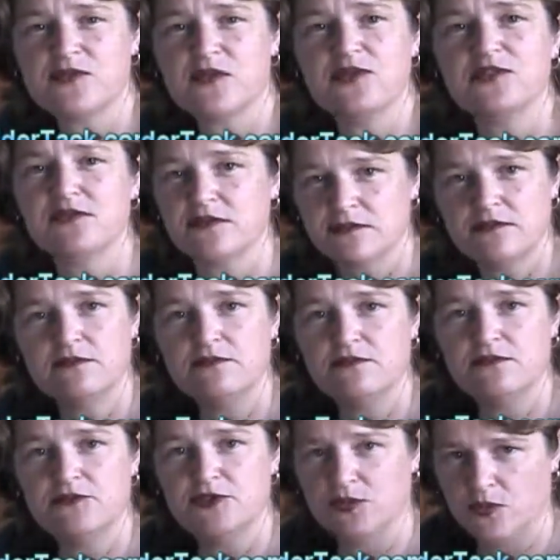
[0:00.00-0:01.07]
course
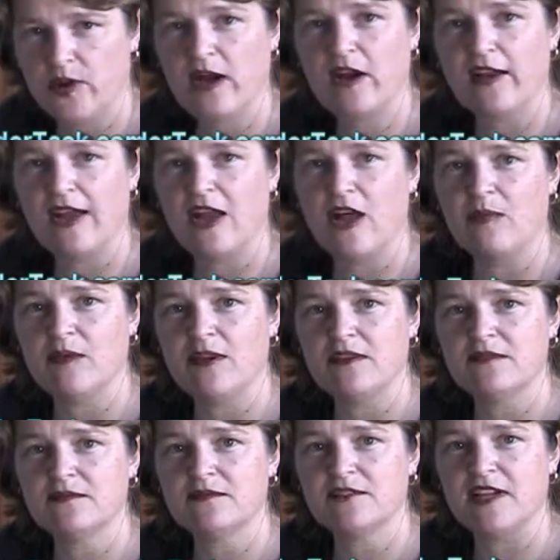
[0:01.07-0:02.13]
you're wearing a helmet,
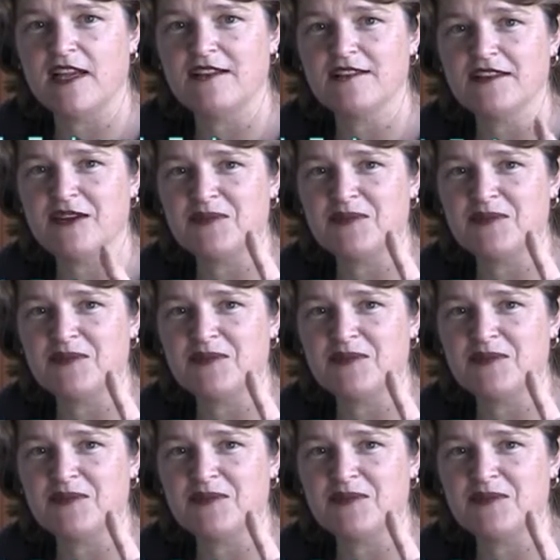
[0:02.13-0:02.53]
Stacy.